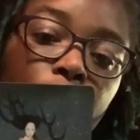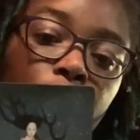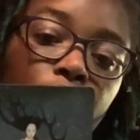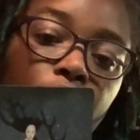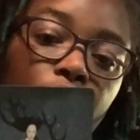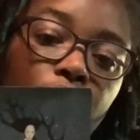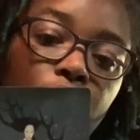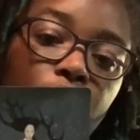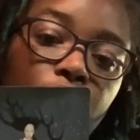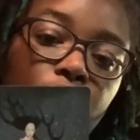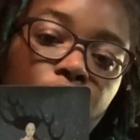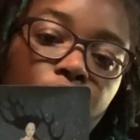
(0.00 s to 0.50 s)

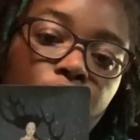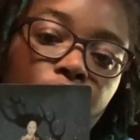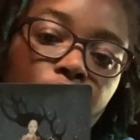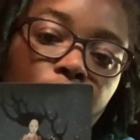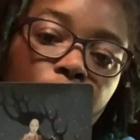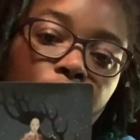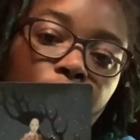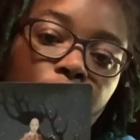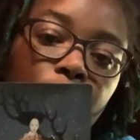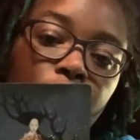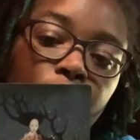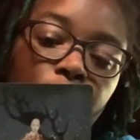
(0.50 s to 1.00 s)

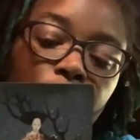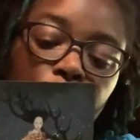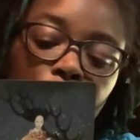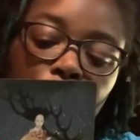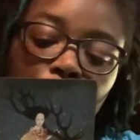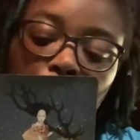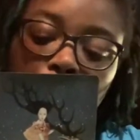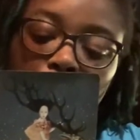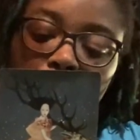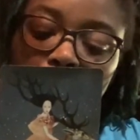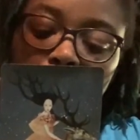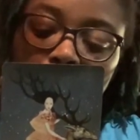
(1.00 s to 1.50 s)
And
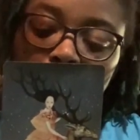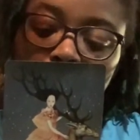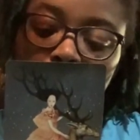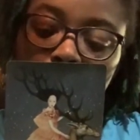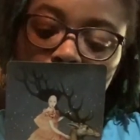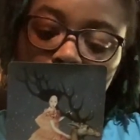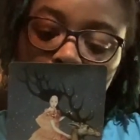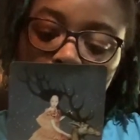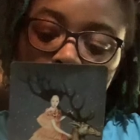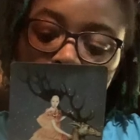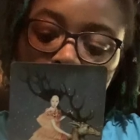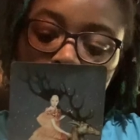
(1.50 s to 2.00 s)

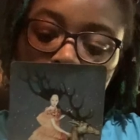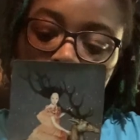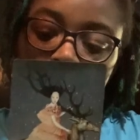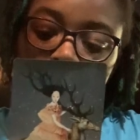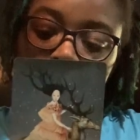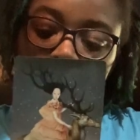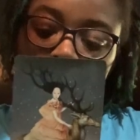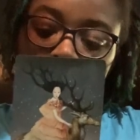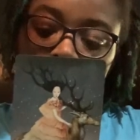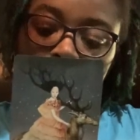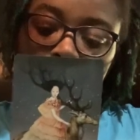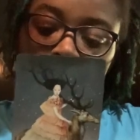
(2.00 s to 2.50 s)

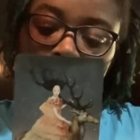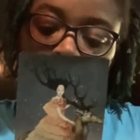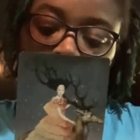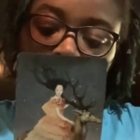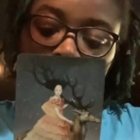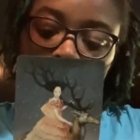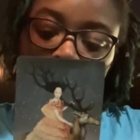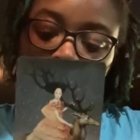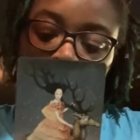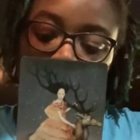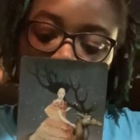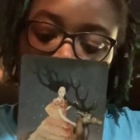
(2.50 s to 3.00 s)
this is
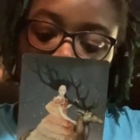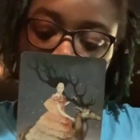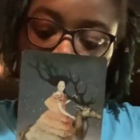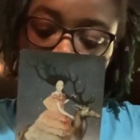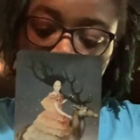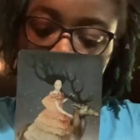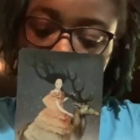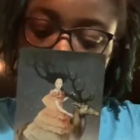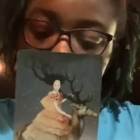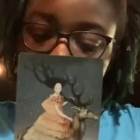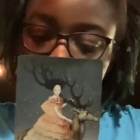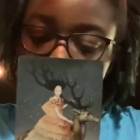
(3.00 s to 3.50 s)
about
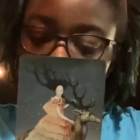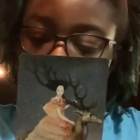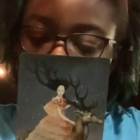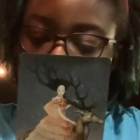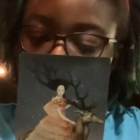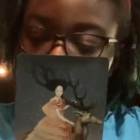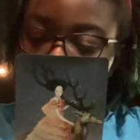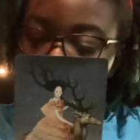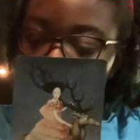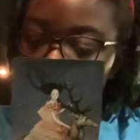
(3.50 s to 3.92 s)
embracing